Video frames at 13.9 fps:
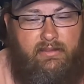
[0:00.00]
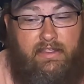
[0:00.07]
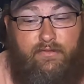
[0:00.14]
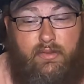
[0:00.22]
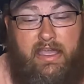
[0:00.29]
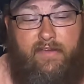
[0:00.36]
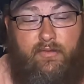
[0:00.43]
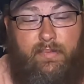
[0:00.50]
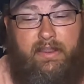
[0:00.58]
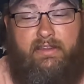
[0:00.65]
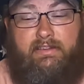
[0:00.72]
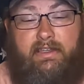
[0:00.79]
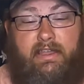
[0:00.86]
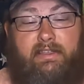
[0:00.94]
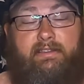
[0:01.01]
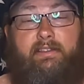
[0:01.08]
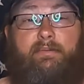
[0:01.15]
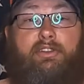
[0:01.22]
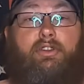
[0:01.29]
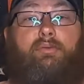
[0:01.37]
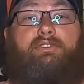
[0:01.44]
If you have a pair of sais,
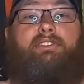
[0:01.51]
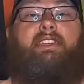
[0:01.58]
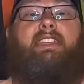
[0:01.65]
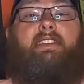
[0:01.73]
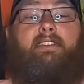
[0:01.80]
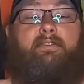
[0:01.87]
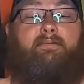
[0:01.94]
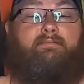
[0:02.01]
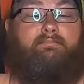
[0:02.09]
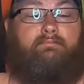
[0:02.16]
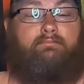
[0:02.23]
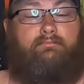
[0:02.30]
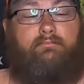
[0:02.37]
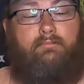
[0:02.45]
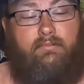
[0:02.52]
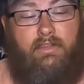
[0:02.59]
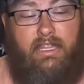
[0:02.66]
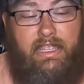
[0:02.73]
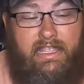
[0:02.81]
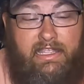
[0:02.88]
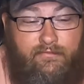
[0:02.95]
let me know what you think.
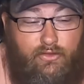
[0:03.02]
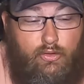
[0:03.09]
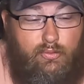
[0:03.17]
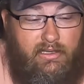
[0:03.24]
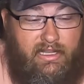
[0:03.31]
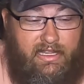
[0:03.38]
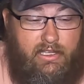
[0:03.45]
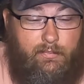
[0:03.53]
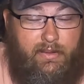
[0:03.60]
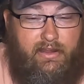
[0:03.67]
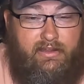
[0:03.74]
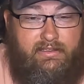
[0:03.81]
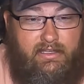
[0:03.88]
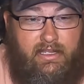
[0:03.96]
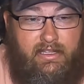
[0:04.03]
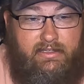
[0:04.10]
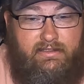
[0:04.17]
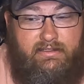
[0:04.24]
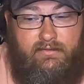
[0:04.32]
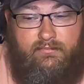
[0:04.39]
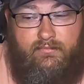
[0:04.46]
If you would like a pair of
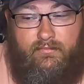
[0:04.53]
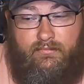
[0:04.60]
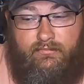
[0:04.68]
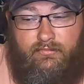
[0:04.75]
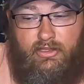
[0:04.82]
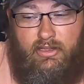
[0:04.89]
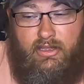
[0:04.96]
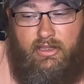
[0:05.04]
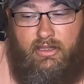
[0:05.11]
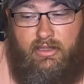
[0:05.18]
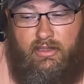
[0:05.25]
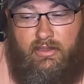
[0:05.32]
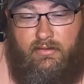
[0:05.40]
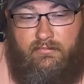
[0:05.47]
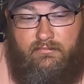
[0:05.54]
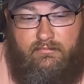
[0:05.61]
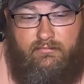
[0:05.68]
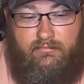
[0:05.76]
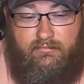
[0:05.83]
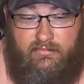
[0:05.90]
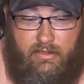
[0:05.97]
sais,
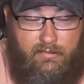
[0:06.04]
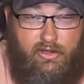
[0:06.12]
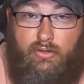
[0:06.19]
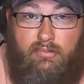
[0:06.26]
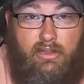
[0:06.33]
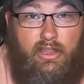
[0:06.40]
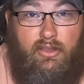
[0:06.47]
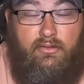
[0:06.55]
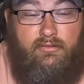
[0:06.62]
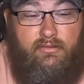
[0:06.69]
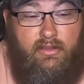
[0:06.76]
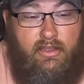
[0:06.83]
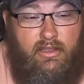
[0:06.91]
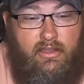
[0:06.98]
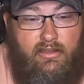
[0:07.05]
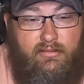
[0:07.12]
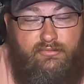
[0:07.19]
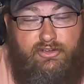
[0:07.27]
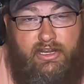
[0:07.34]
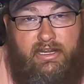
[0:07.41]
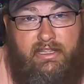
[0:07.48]
let me know below.
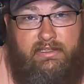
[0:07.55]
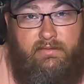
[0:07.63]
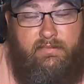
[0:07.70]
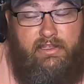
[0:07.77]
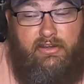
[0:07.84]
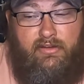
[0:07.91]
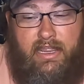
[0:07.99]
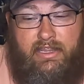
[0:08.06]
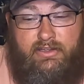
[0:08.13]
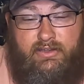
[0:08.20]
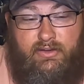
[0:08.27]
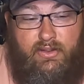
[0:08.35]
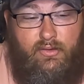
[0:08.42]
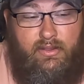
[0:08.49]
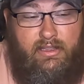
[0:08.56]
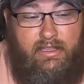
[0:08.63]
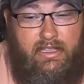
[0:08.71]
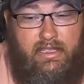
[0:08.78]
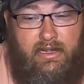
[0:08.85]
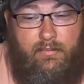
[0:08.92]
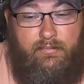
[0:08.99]
I'm trying to get some interaction going,
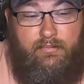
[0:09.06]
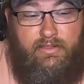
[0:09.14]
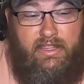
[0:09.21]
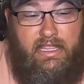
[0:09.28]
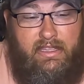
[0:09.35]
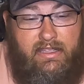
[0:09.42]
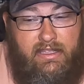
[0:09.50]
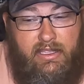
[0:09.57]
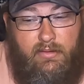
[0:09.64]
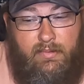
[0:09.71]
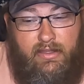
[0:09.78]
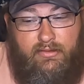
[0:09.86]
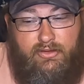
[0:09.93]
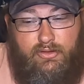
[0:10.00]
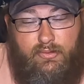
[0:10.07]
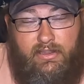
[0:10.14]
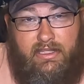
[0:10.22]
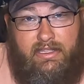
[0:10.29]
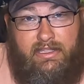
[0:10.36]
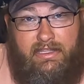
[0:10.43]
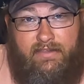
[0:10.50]
and I'm thinking about
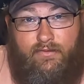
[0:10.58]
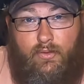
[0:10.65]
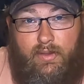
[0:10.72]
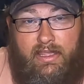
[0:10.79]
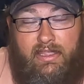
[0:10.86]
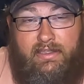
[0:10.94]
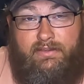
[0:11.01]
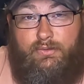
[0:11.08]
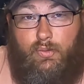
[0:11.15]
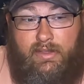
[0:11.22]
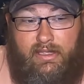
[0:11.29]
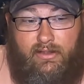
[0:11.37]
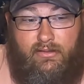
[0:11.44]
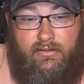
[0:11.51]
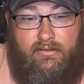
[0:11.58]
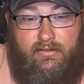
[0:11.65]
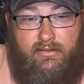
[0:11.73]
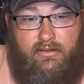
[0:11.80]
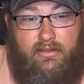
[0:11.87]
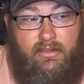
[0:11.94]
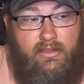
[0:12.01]
doing a giveaway as well.
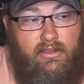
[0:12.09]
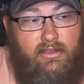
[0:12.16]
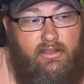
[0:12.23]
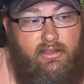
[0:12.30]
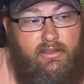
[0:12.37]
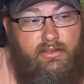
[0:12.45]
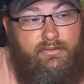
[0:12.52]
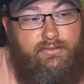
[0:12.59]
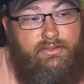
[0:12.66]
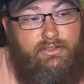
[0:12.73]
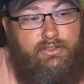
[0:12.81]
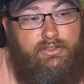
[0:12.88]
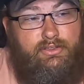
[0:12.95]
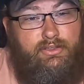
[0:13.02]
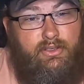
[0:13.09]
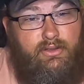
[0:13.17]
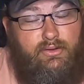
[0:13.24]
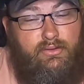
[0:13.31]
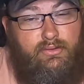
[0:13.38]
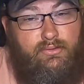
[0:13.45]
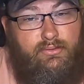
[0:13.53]

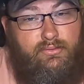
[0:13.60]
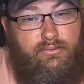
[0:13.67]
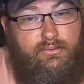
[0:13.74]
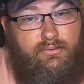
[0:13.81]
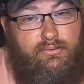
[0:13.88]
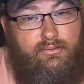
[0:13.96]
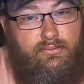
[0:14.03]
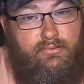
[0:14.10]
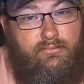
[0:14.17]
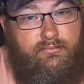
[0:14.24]
So,